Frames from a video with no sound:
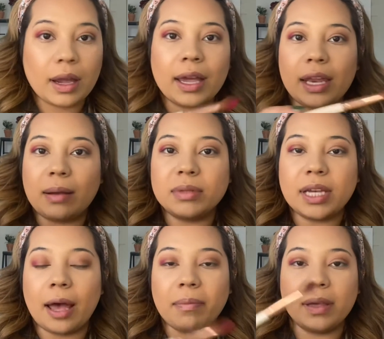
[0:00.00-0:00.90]
And I'm
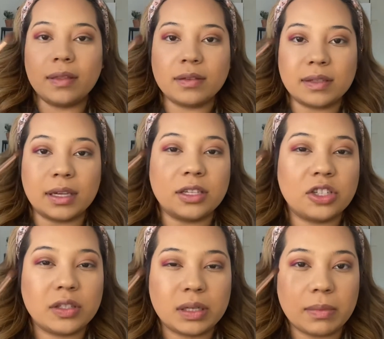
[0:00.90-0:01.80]
tapping this in
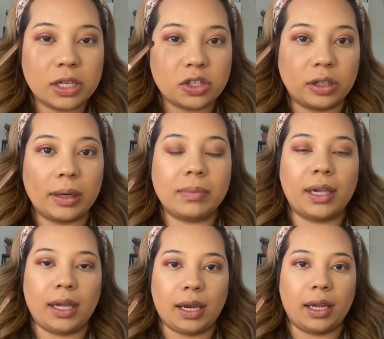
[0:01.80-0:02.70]
just to make sure I'm
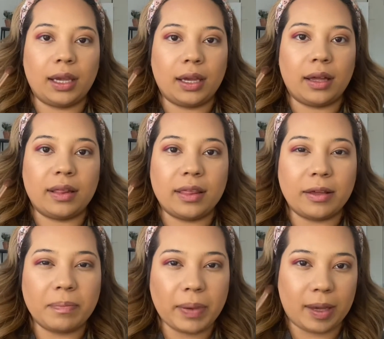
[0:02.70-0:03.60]
getting the
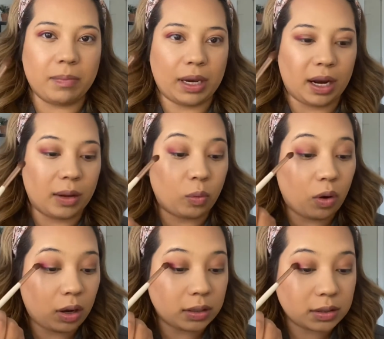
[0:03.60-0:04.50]
pigment I
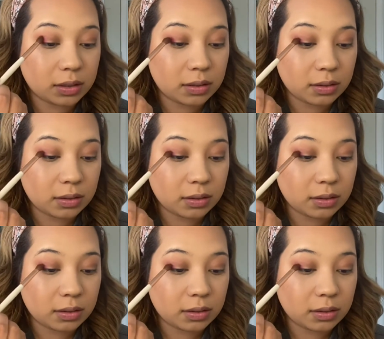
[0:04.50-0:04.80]
want.